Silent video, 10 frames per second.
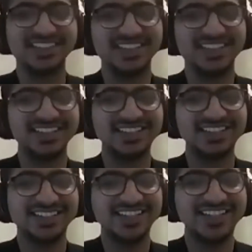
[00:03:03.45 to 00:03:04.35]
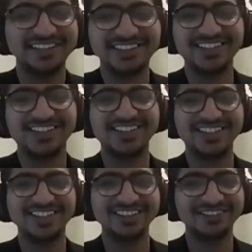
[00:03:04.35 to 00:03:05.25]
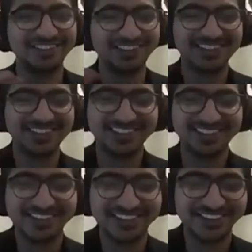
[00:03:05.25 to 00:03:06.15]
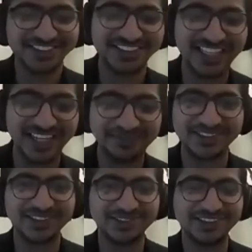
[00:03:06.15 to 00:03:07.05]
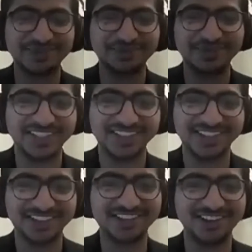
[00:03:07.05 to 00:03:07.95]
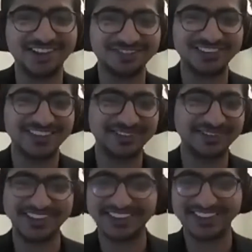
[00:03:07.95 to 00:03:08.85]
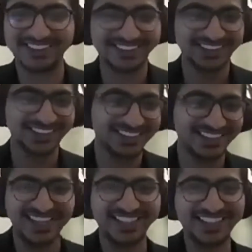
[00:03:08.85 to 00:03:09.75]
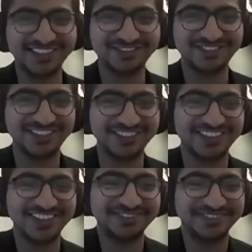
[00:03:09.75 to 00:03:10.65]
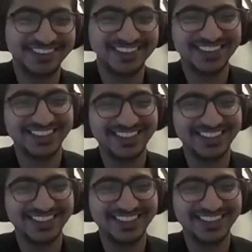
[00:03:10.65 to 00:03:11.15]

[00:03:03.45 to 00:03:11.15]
And was the conversation happened over a beer or a coffee about the idea of Fologram?